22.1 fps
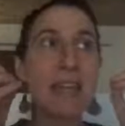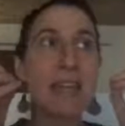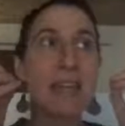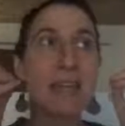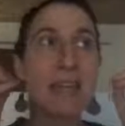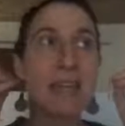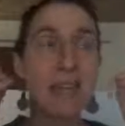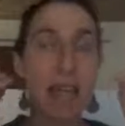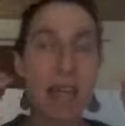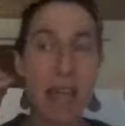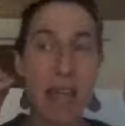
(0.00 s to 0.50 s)

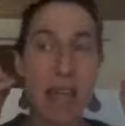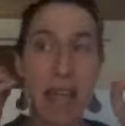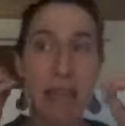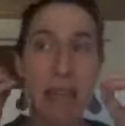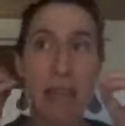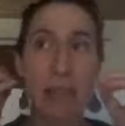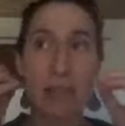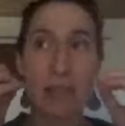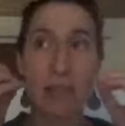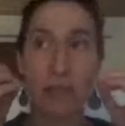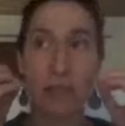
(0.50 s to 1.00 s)
and it
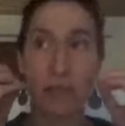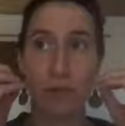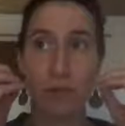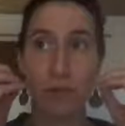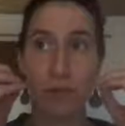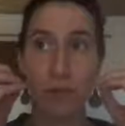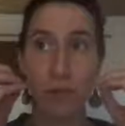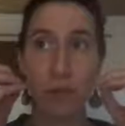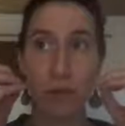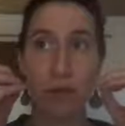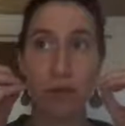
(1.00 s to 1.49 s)

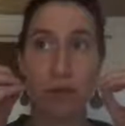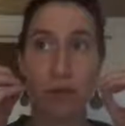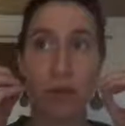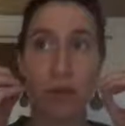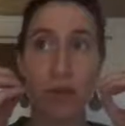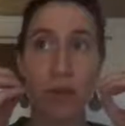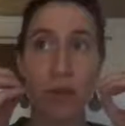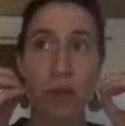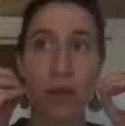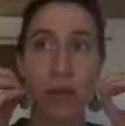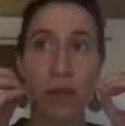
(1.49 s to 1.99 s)
contains
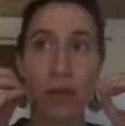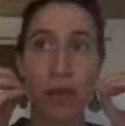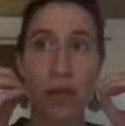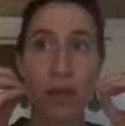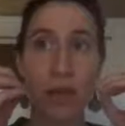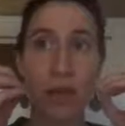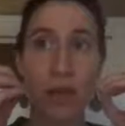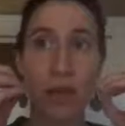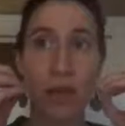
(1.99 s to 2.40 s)
for you